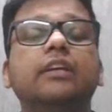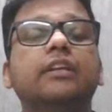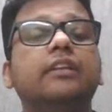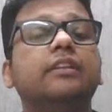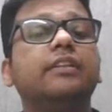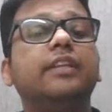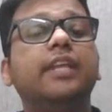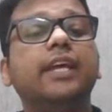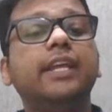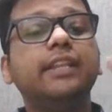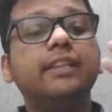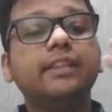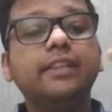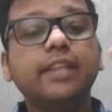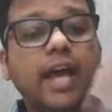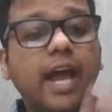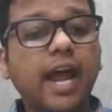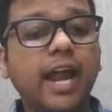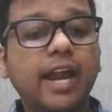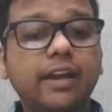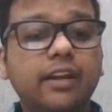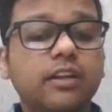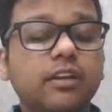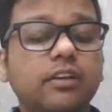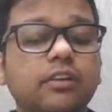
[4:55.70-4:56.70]
then
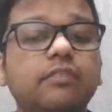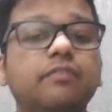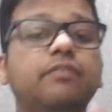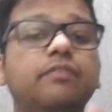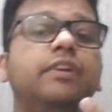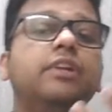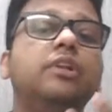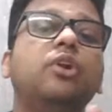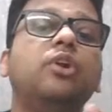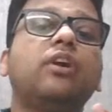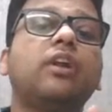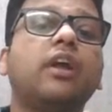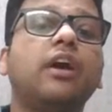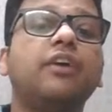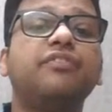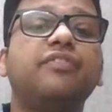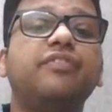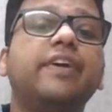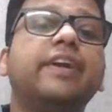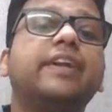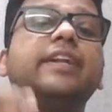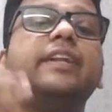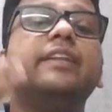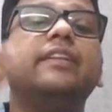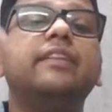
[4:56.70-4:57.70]
that will not
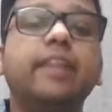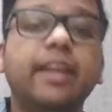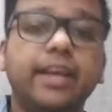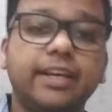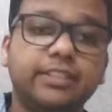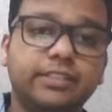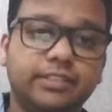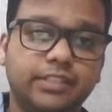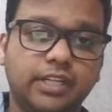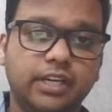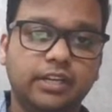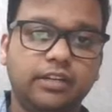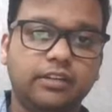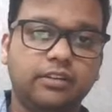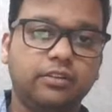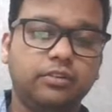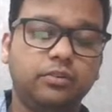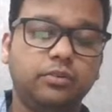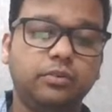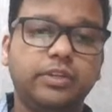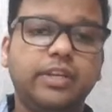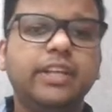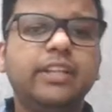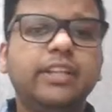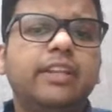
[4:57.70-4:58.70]
affect next hour.
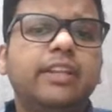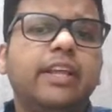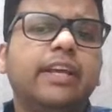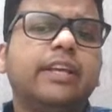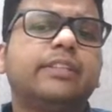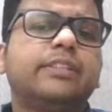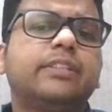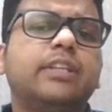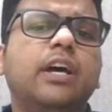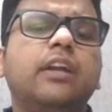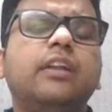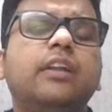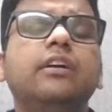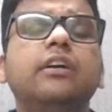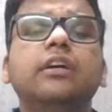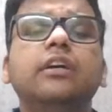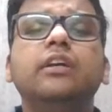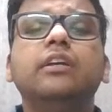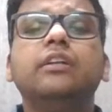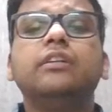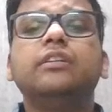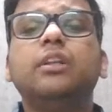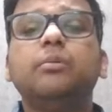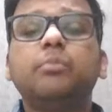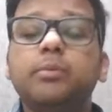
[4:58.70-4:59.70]
Okay, next hour
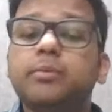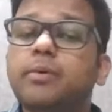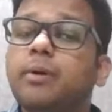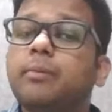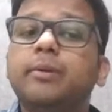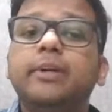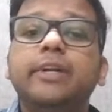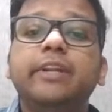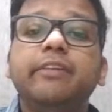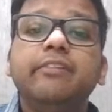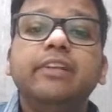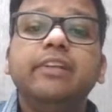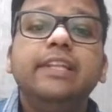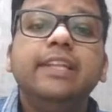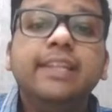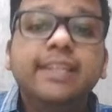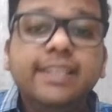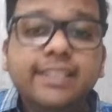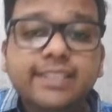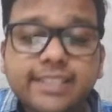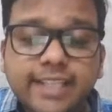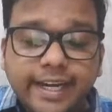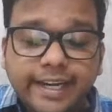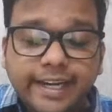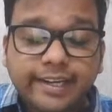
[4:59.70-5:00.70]
the probability will
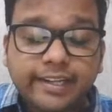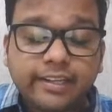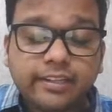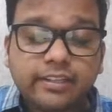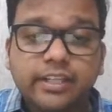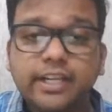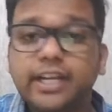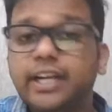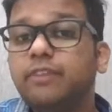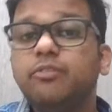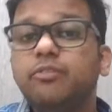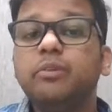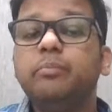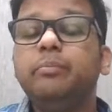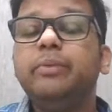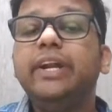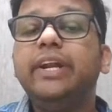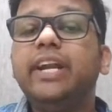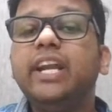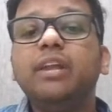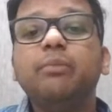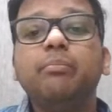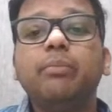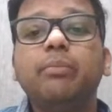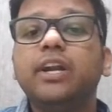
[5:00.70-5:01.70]
reset. It will be
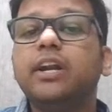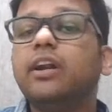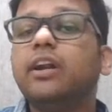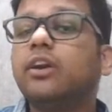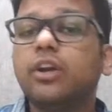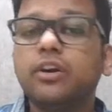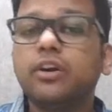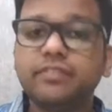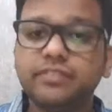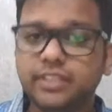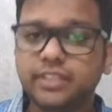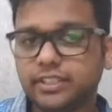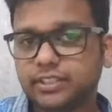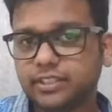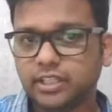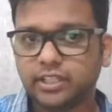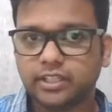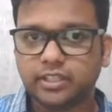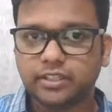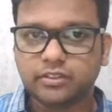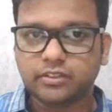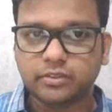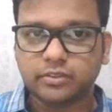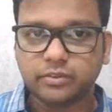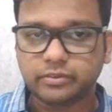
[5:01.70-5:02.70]
independent of this hour.
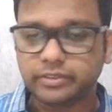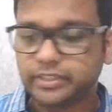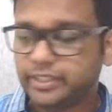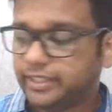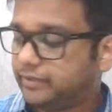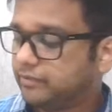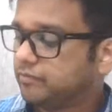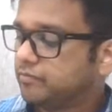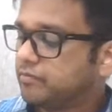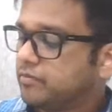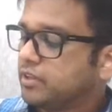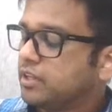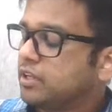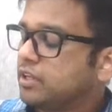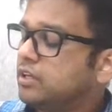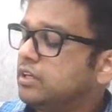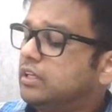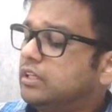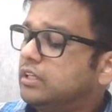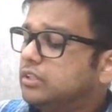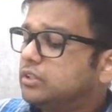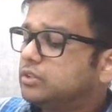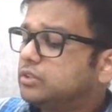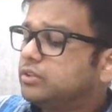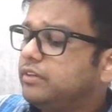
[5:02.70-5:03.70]
Okay,
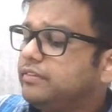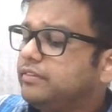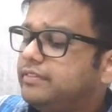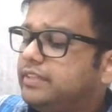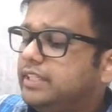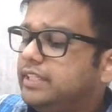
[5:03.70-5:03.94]
so if